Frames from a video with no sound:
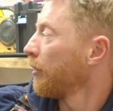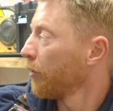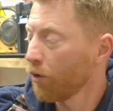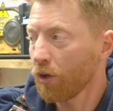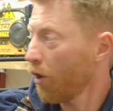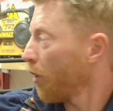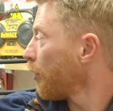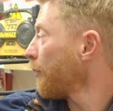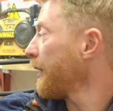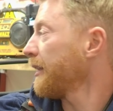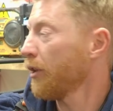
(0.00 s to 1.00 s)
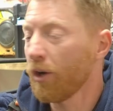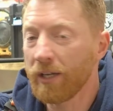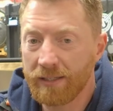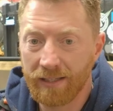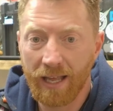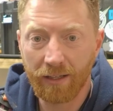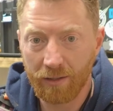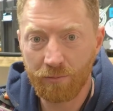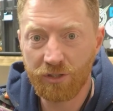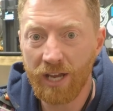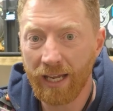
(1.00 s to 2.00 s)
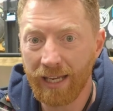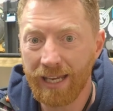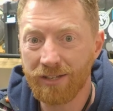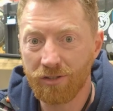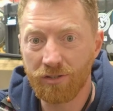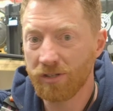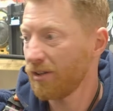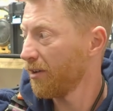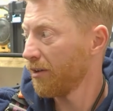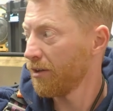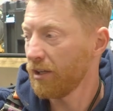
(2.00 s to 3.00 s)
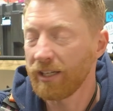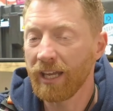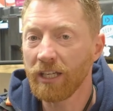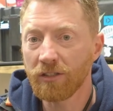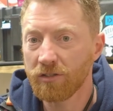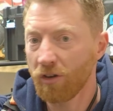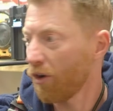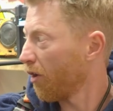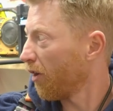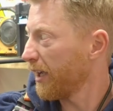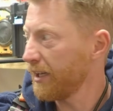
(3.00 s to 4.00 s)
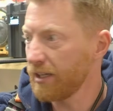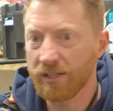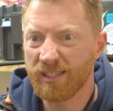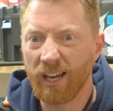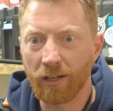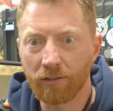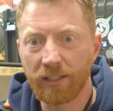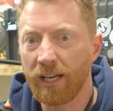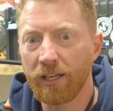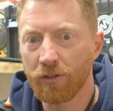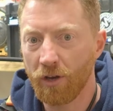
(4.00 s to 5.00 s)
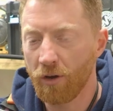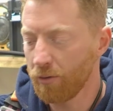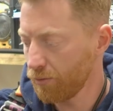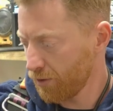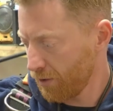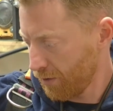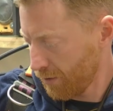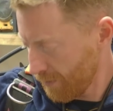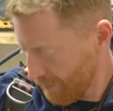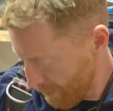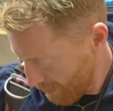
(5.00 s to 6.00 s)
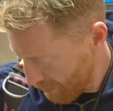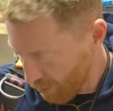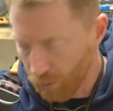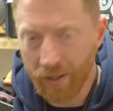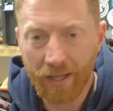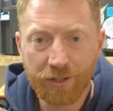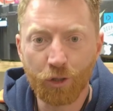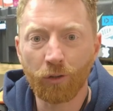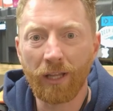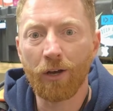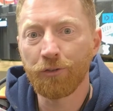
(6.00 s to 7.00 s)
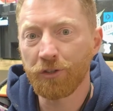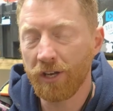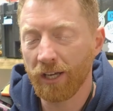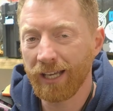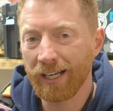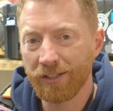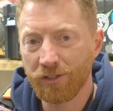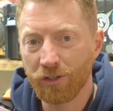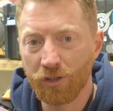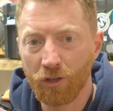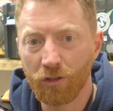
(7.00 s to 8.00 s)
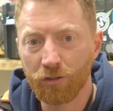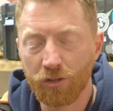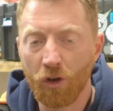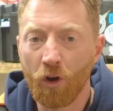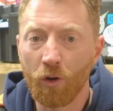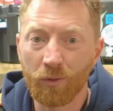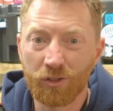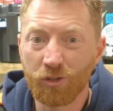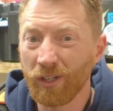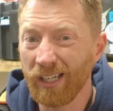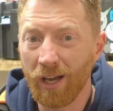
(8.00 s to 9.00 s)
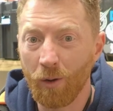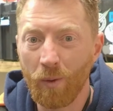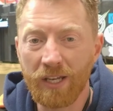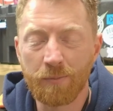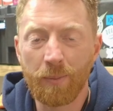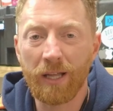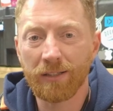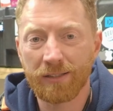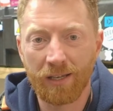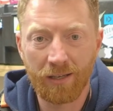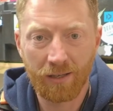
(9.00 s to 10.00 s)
look all the way along its length and check it isn't kinked or it isn't tangled in any other hose. We'll then tuck that under our canister torch, or we'll tuck it in our waist belt,